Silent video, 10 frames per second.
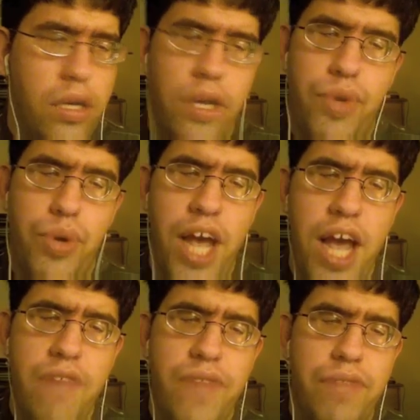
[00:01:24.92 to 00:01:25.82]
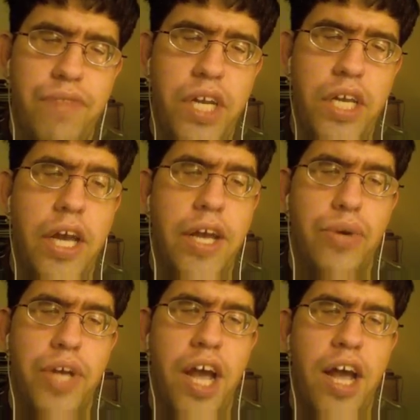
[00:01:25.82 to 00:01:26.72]
If you have NVDA
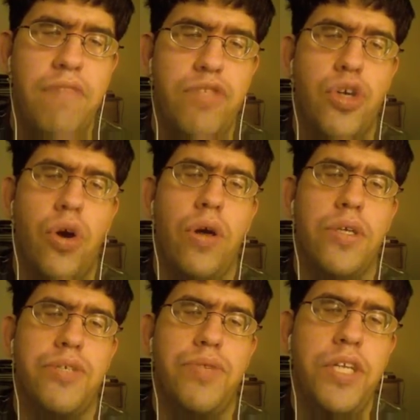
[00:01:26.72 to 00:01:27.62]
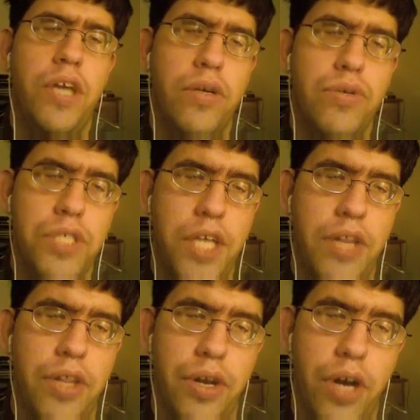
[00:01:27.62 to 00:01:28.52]
or you have JAWS, you need to
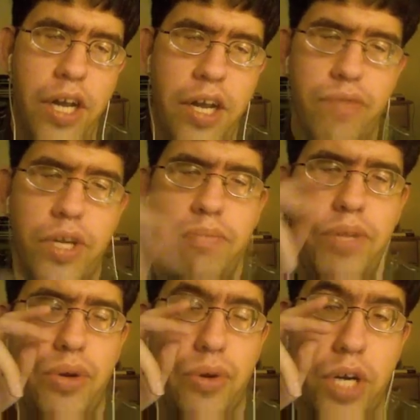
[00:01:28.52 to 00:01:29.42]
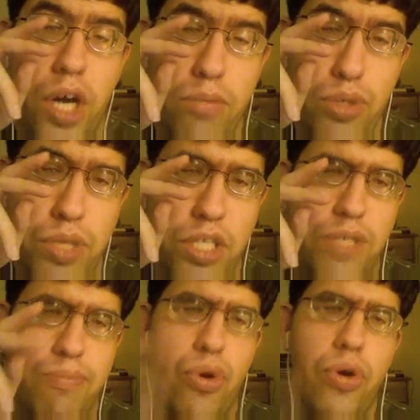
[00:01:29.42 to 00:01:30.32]
understand that not every computer comes with
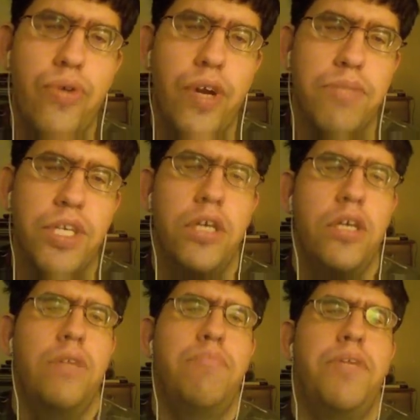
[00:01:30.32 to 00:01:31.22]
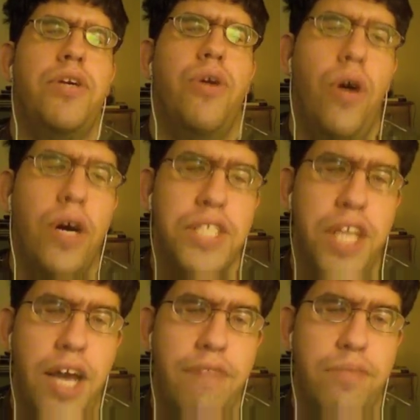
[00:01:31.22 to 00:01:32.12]
these programs because they
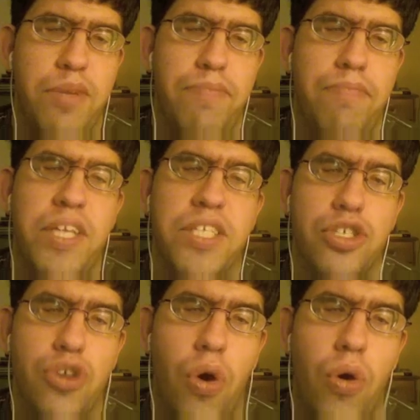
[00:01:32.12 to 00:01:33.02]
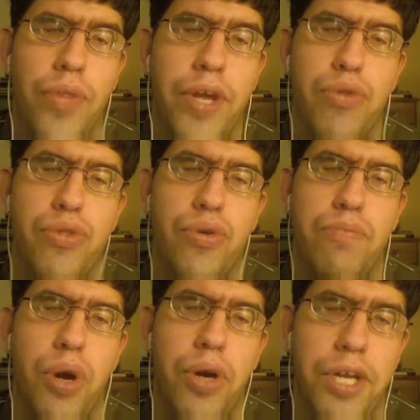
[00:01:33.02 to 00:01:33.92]
have to be installed. They are
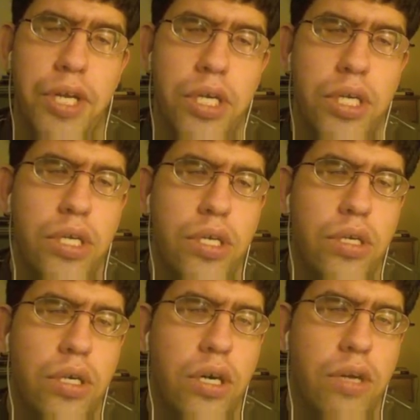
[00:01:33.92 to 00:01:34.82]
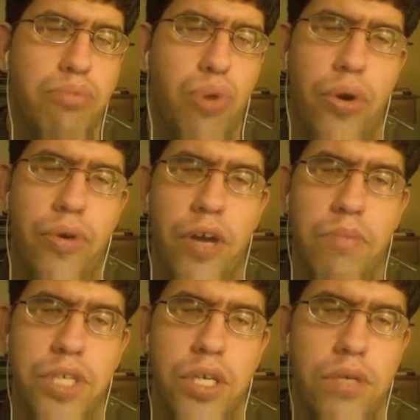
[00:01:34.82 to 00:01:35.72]
third-party uh, programs.